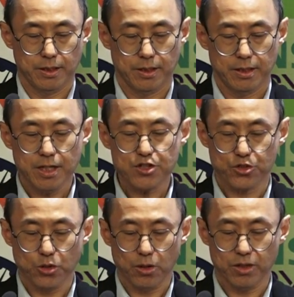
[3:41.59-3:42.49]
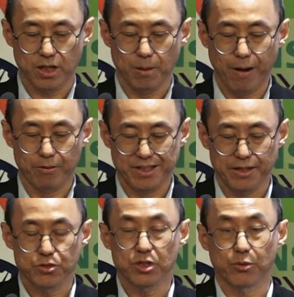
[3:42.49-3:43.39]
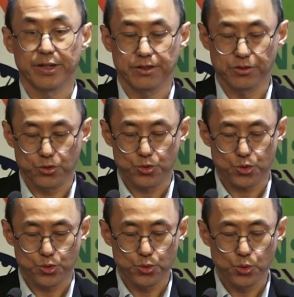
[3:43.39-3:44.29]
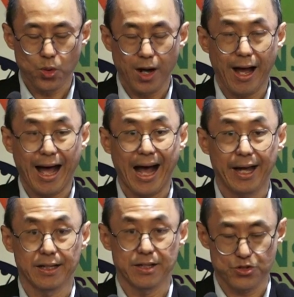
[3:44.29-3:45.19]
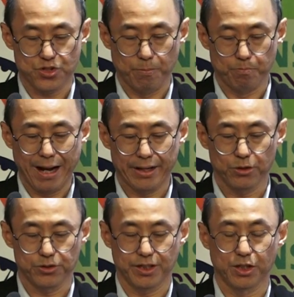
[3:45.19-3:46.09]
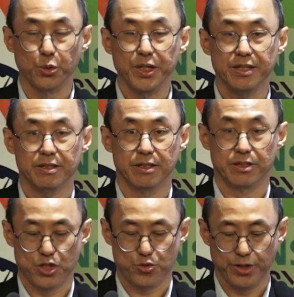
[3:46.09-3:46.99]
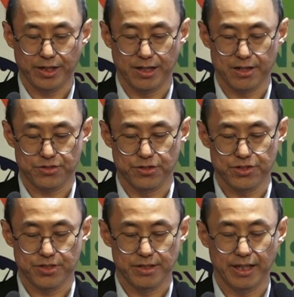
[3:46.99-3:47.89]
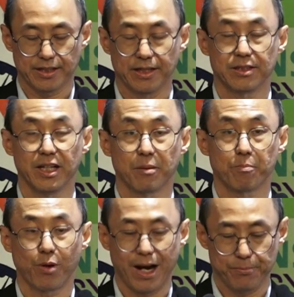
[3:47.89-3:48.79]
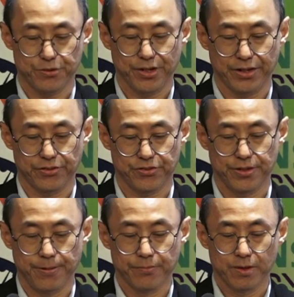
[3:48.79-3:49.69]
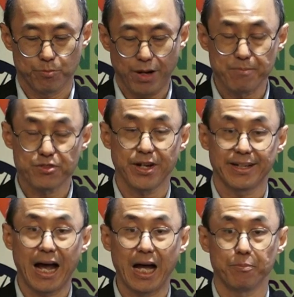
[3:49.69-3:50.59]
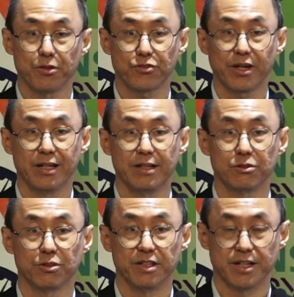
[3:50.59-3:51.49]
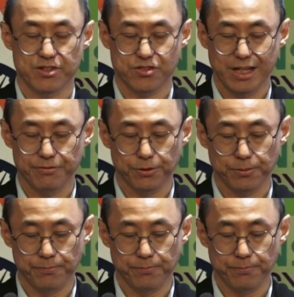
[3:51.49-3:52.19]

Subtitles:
Let's talk about integrating two highly symbiotic green industry clusters that can take prime site hyperscaling to the next level.